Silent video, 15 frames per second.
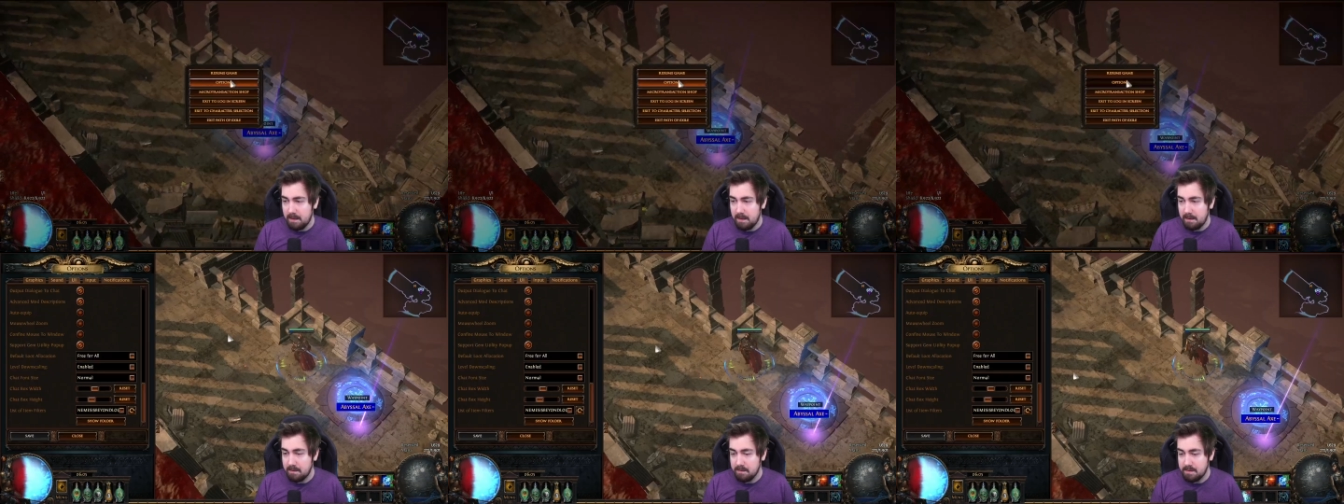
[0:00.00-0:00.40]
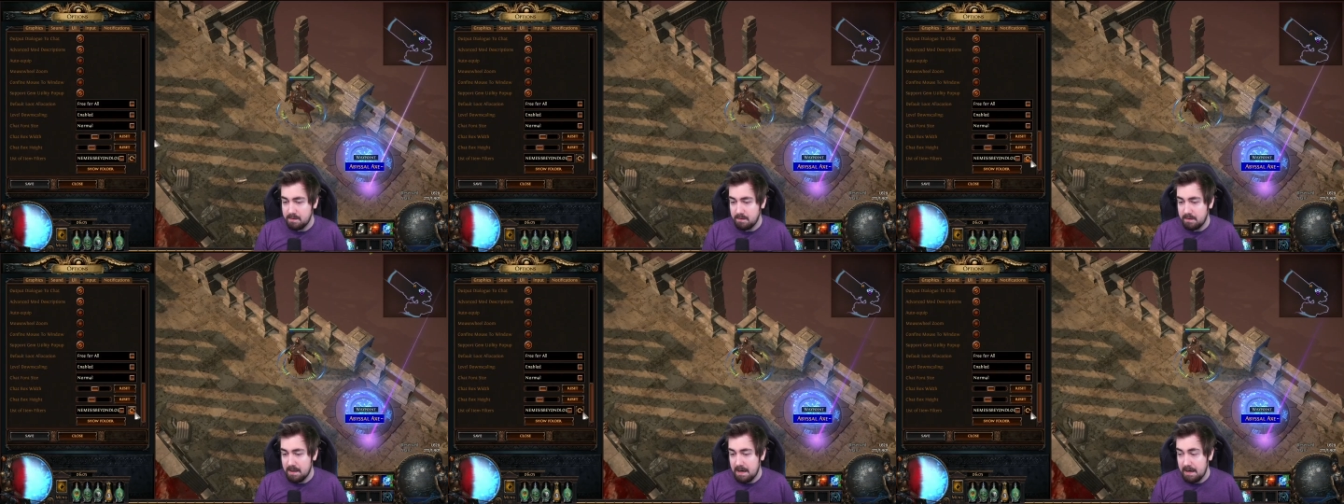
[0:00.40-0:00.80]
I can just
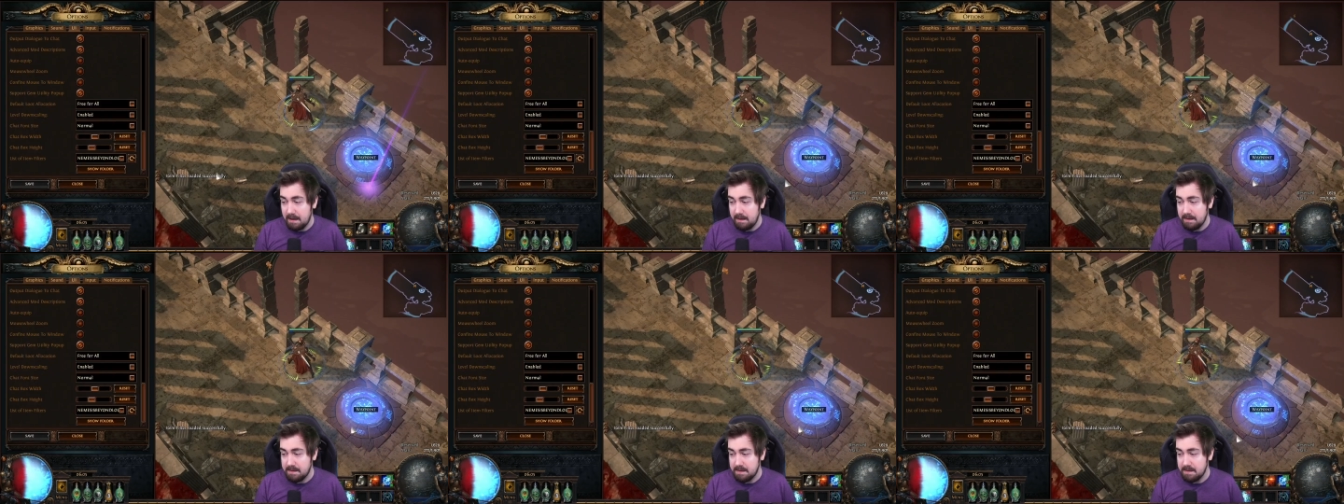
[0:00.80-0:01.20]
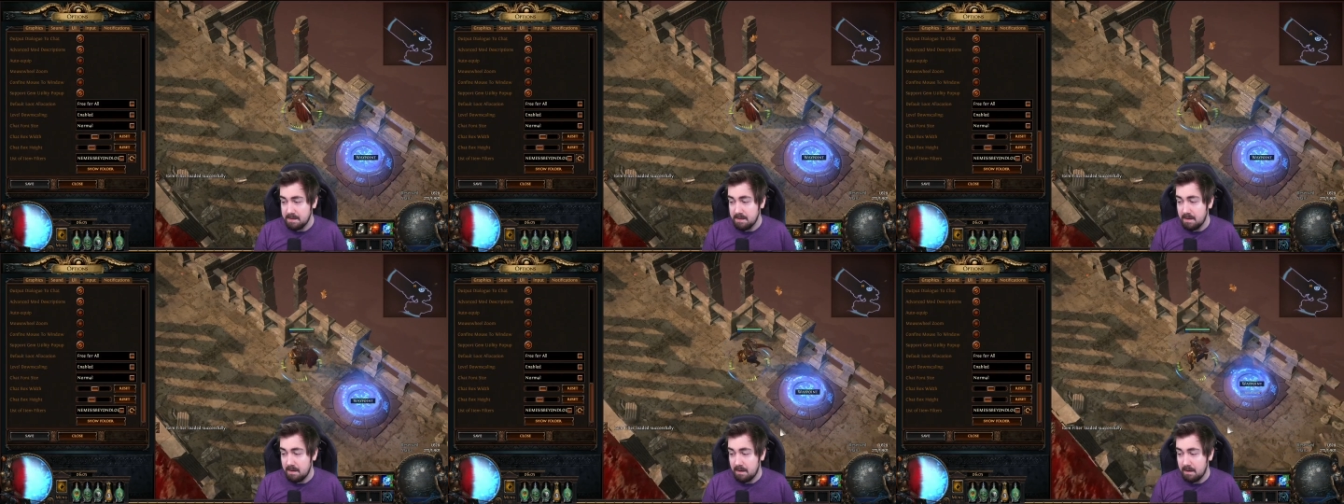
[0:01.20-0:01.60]
do that, and this is
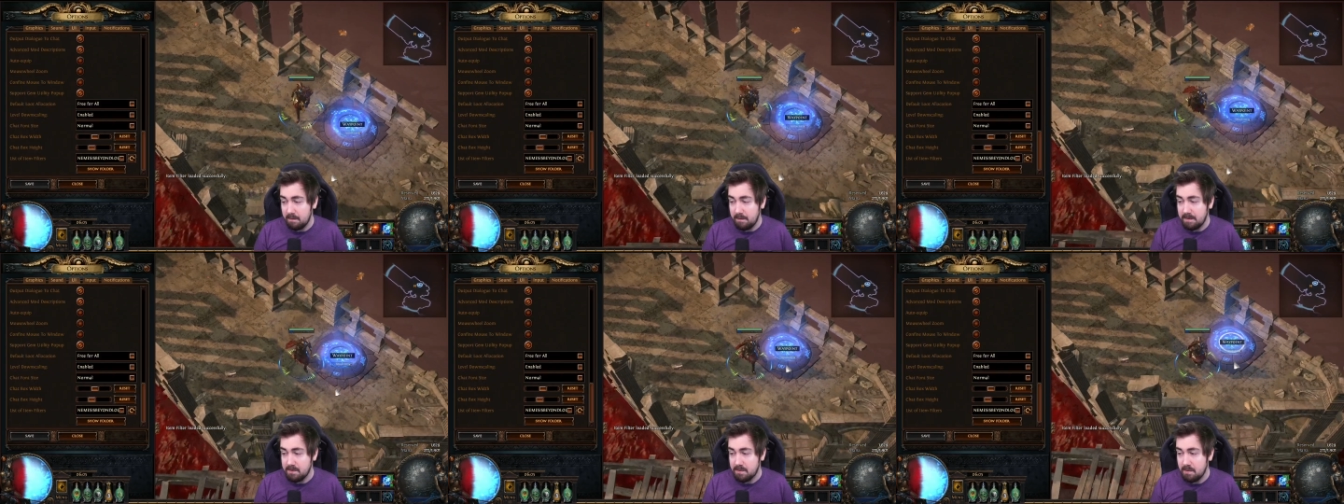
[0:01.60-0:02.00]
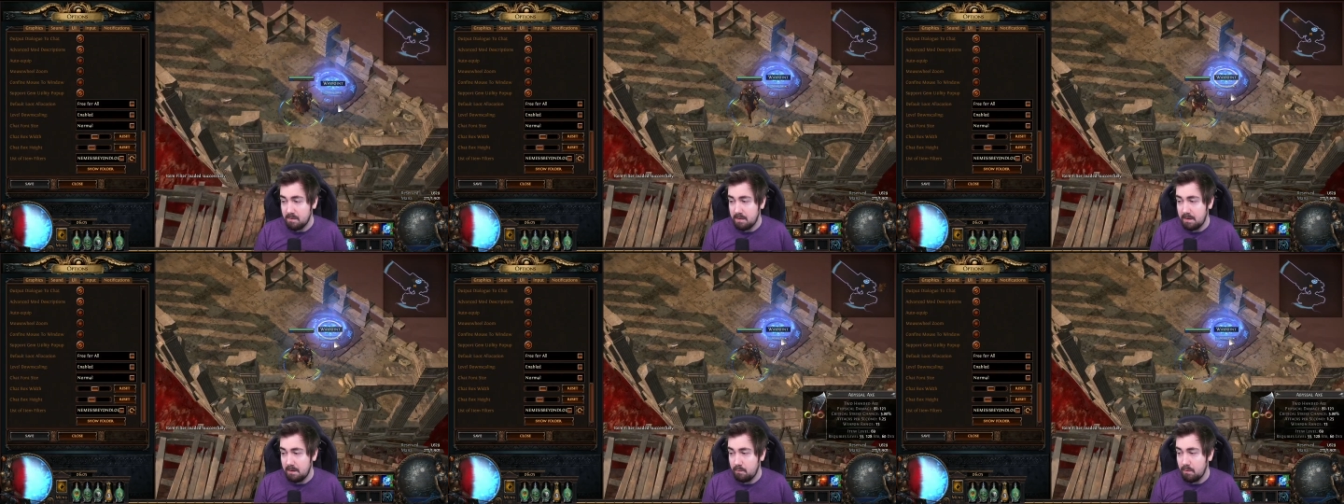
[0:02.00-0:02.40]
not going to be shown
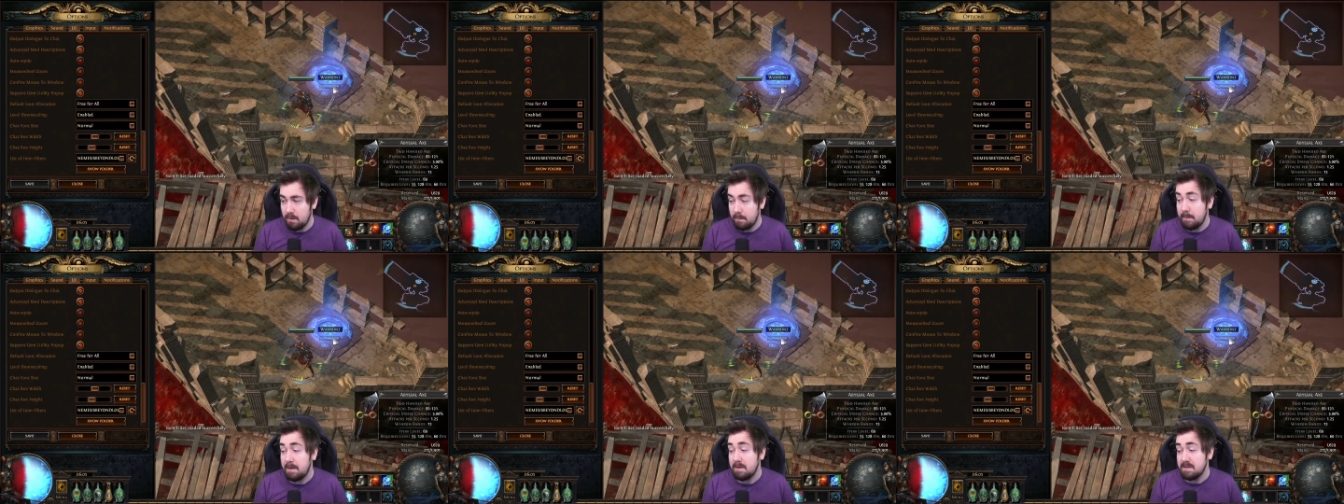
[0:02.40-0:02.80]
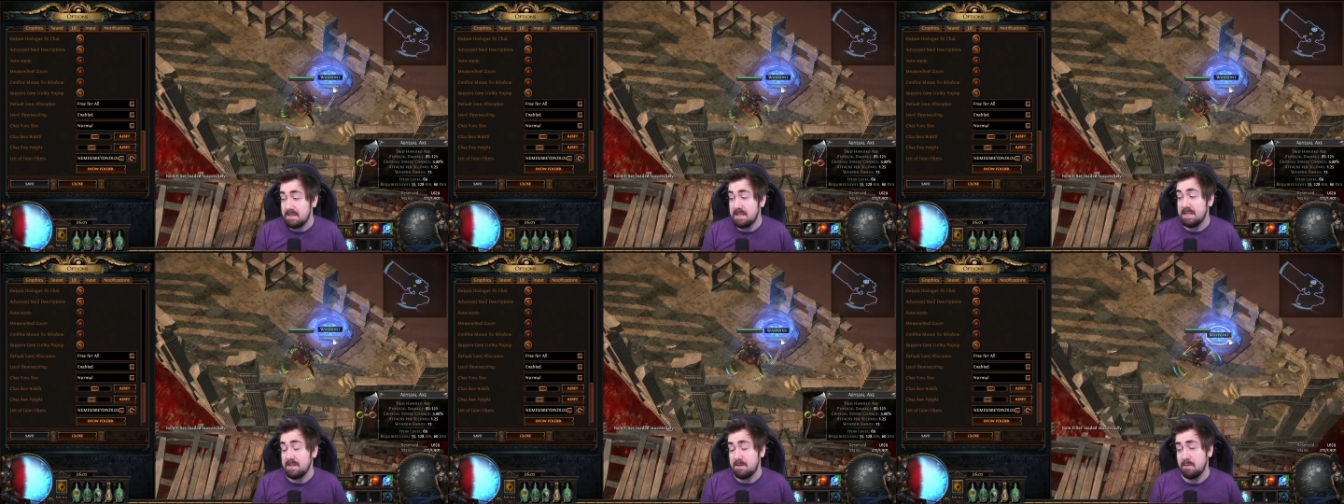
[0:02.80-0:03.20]
anymore because
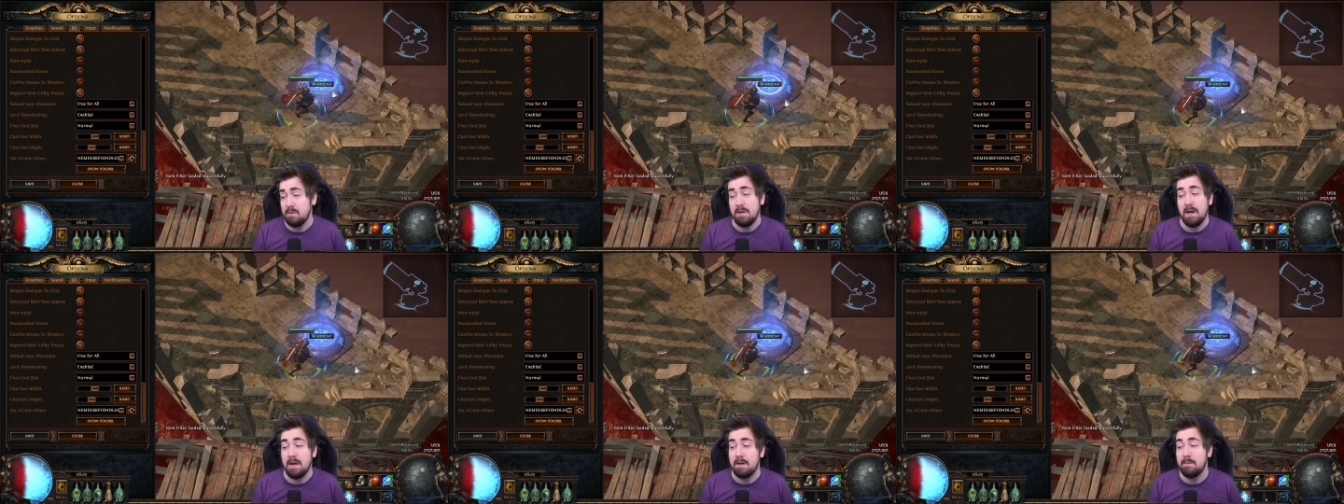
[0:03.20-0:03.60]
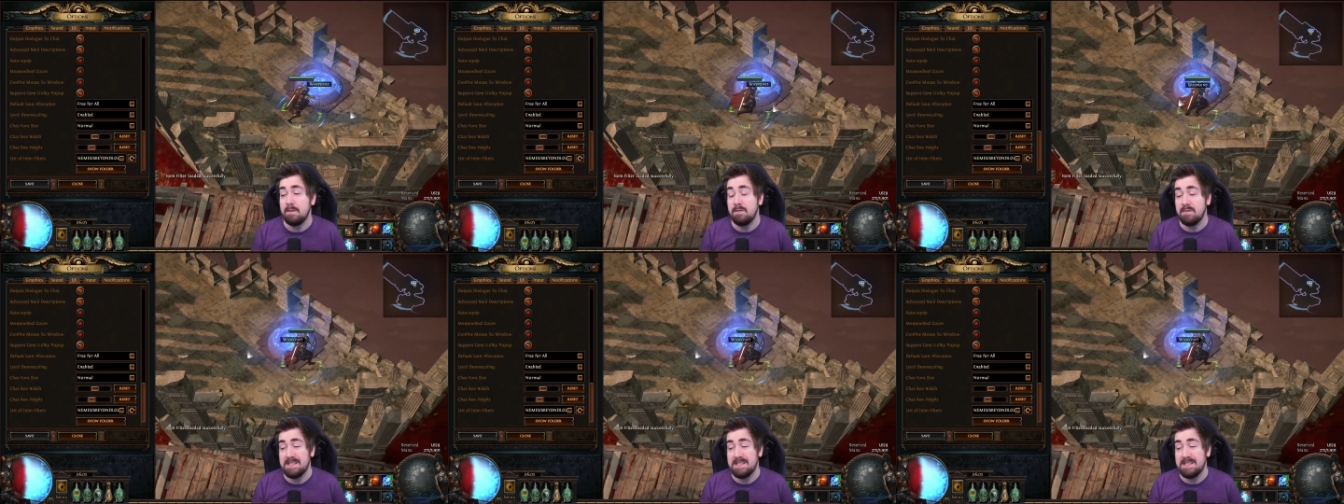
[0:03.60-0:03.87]
it is only item level